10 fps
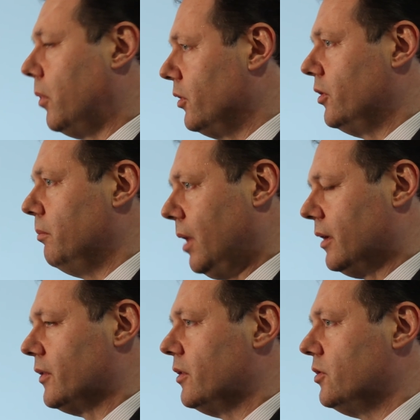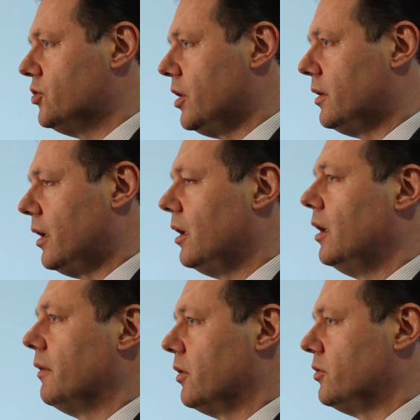policymakers in general,
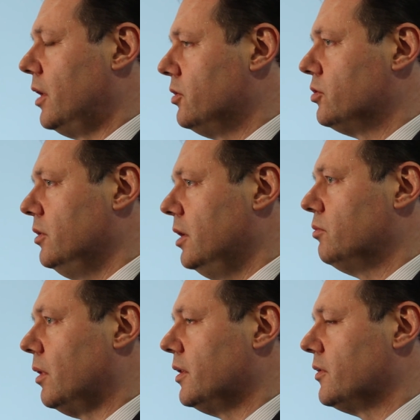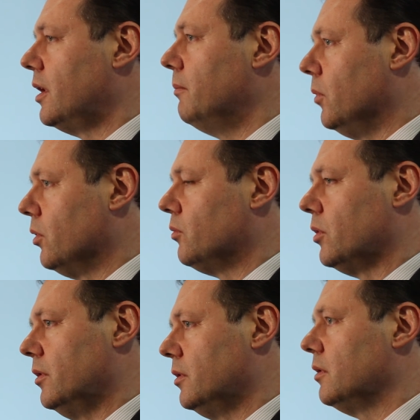because they need to understand more
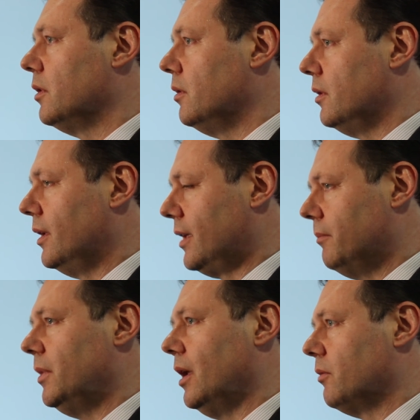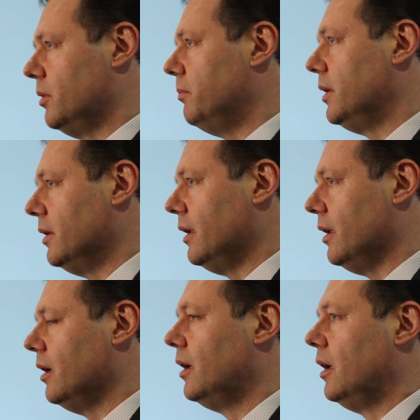what it can be done with big
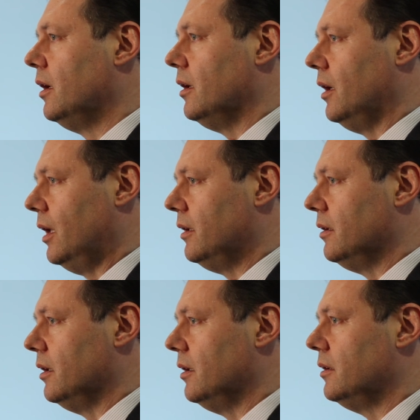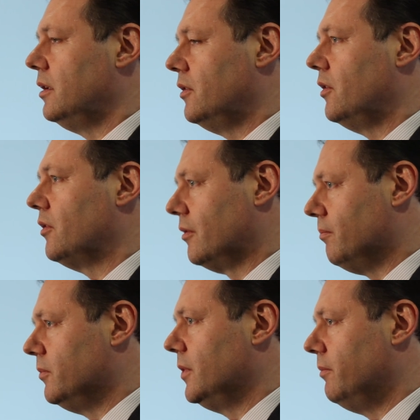data. And uh, this is
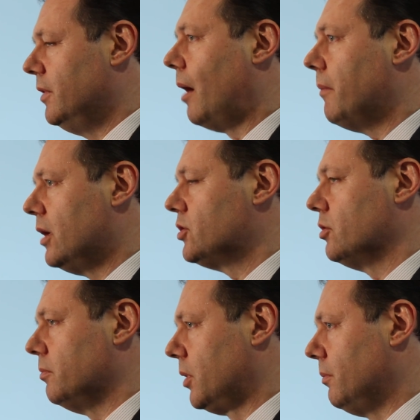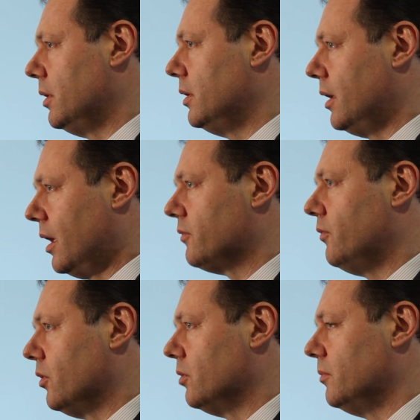the dimension probably the next
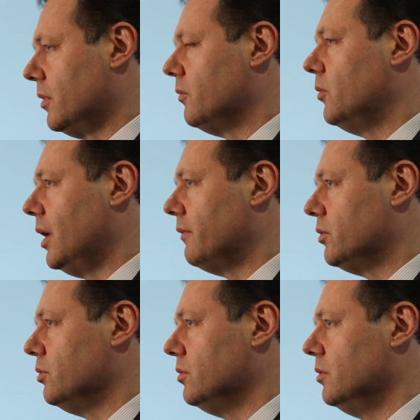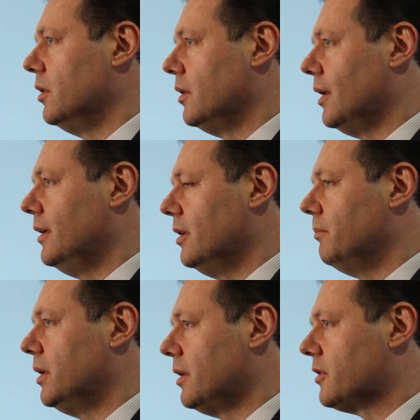forum will have to a little
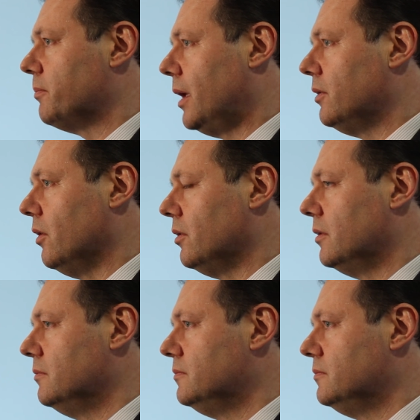bit expand on.